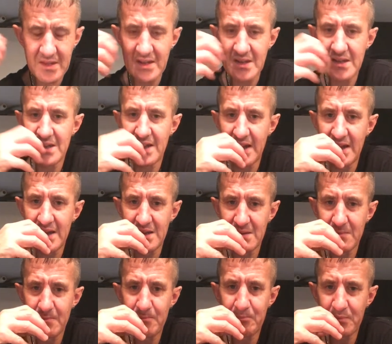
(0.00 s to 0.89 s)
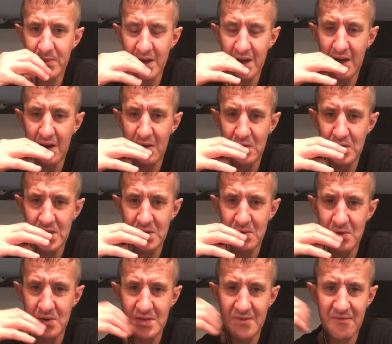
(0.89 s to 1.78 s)
It's getting close
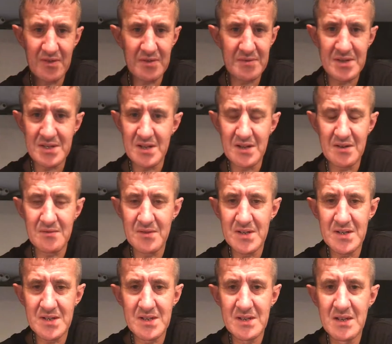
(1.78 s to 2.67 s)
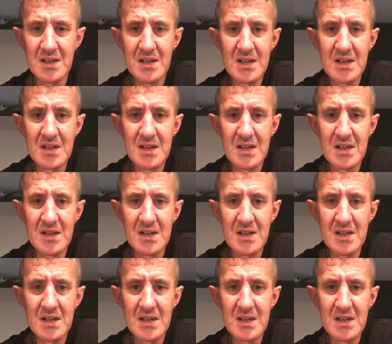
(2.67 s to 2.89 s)
towards the front of the tongue, which